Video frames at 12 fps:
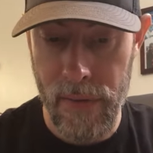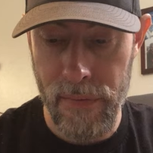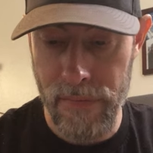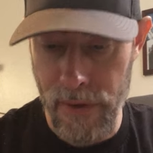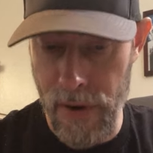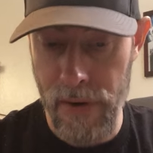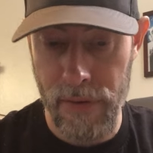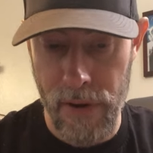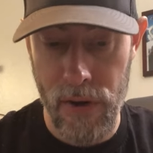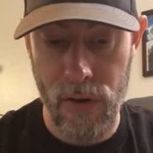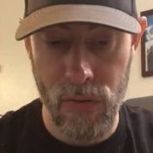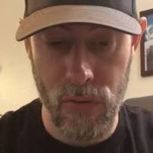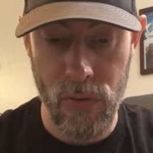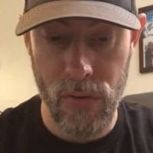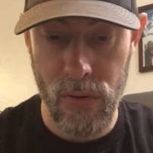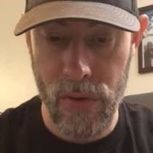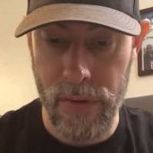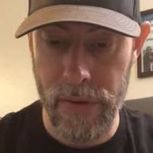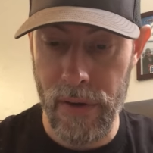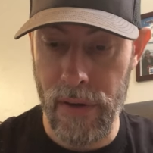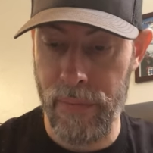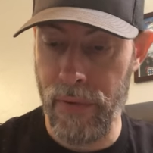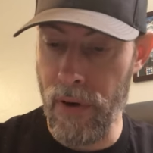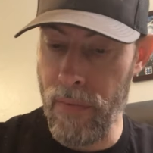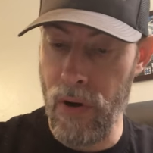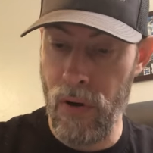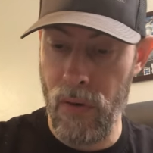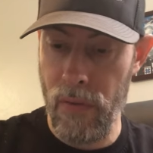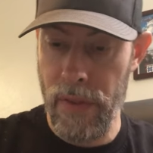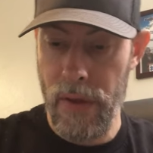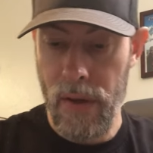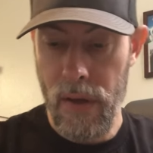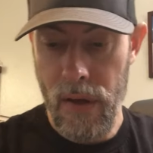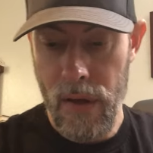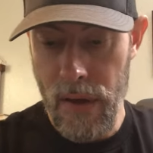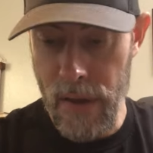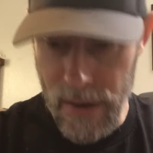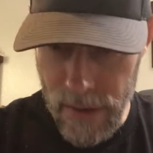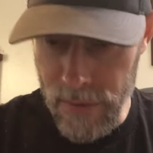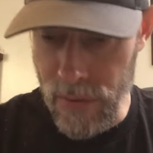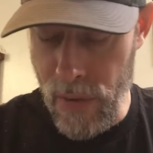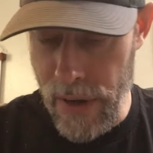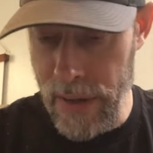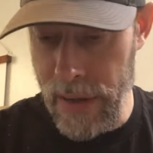Very, very cool promo, and it is a white